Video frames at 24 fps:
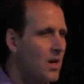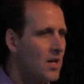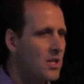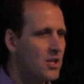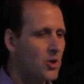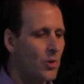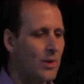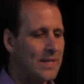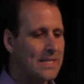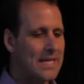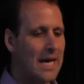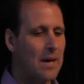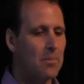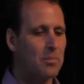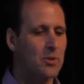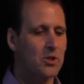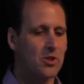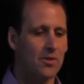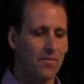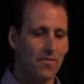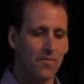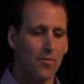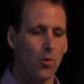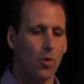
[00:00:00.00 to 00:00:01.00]
So
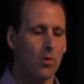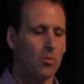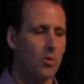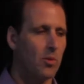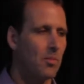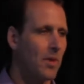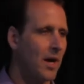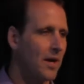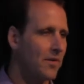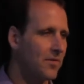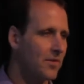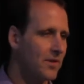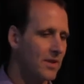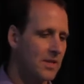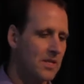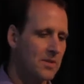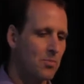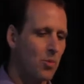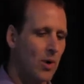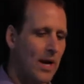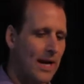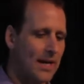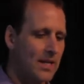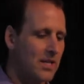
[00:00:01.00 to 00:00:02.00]
examples of formal mindfulness
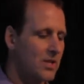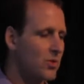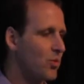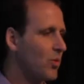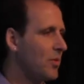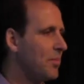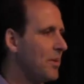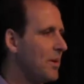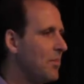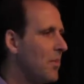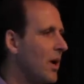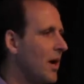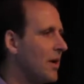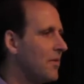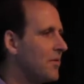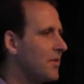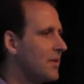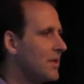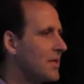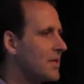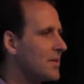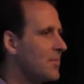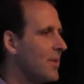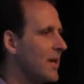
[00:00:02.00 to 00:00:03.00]
practice would be
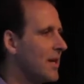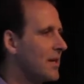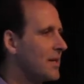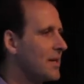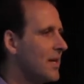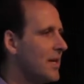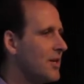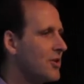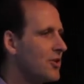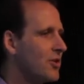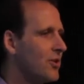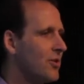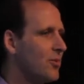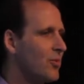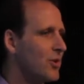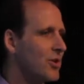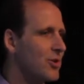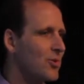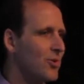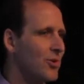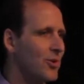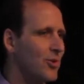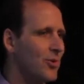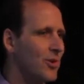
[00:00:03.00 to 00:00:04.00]
mindfulness meditation,
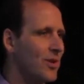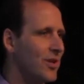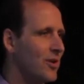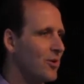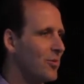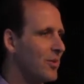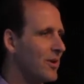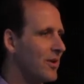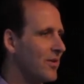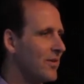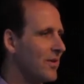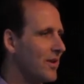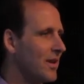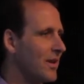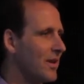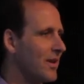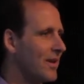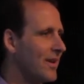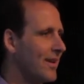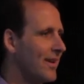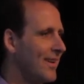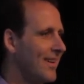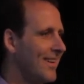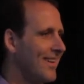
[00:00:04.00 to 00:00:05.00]
which we'll do a little bit of an
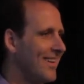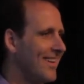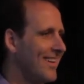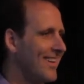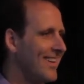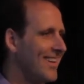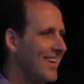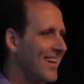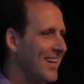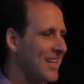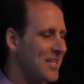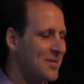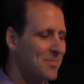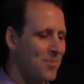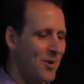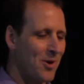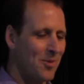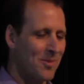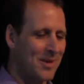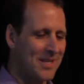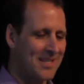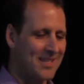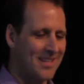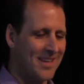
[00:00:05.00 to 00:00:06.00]

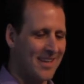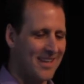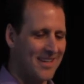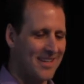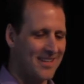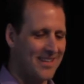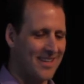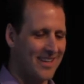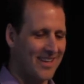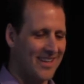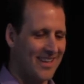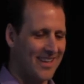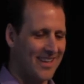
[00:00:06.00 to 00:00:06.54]
experiment tonight.